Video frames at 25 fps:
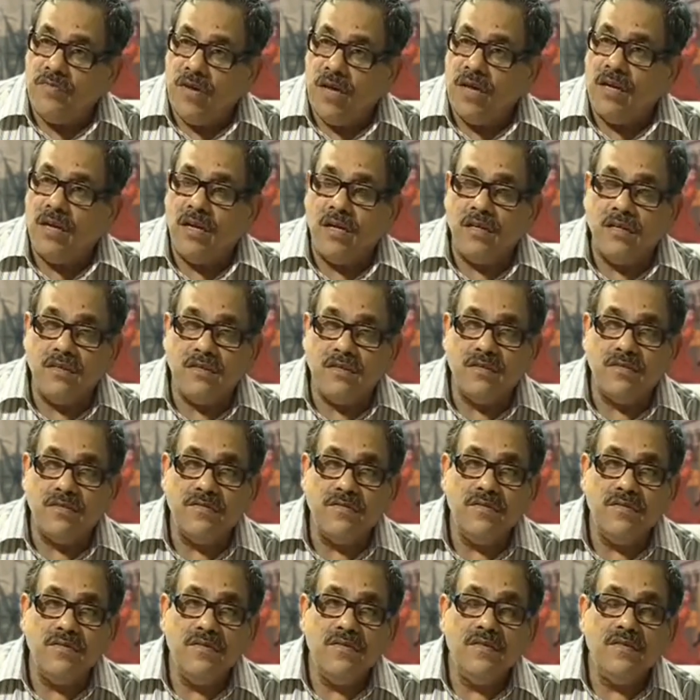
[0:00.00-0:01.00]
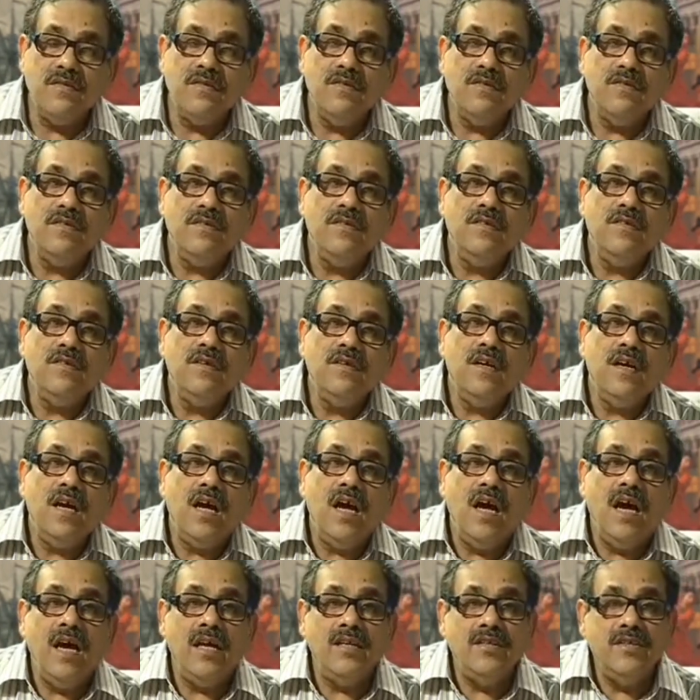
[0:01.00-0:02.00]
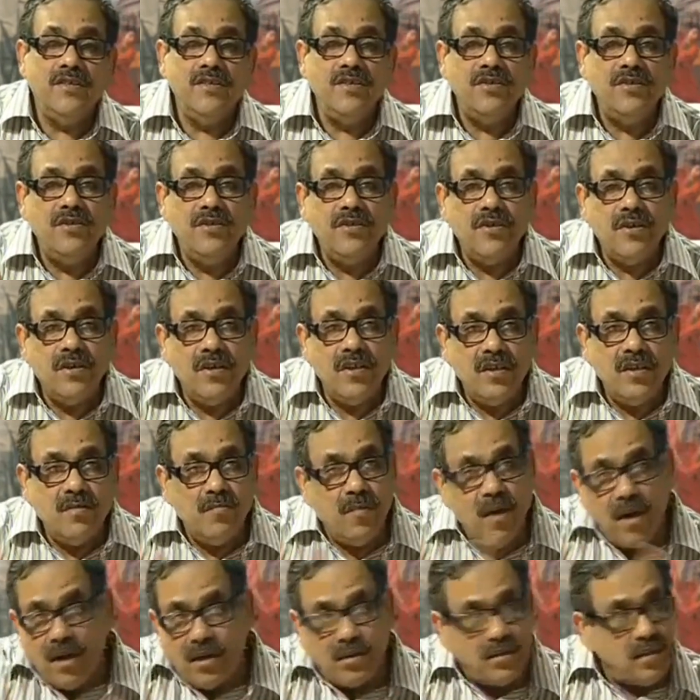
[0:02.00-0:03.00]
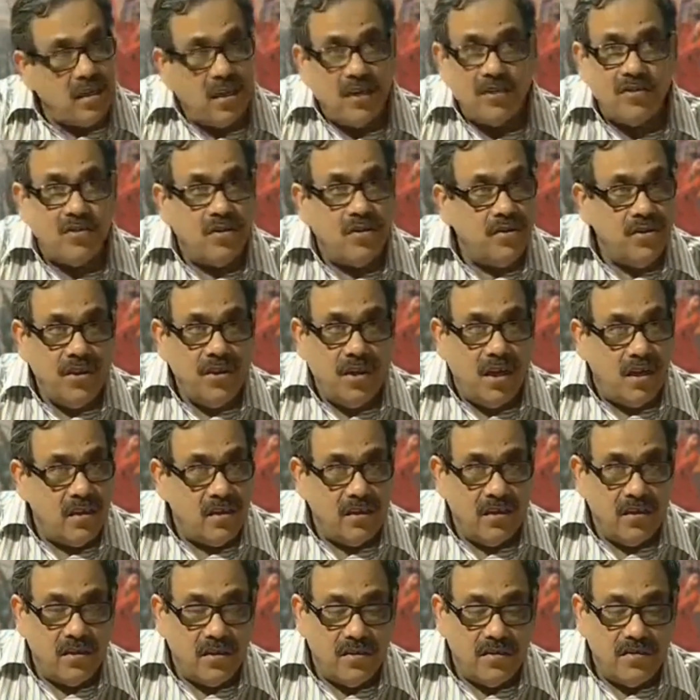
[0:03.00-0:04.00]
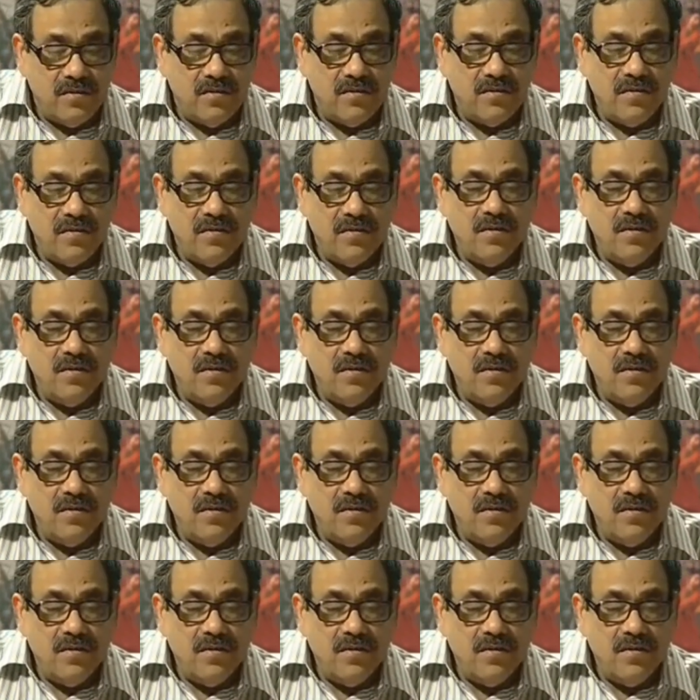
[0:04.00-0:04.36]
on the one hand and the Marathas on the other,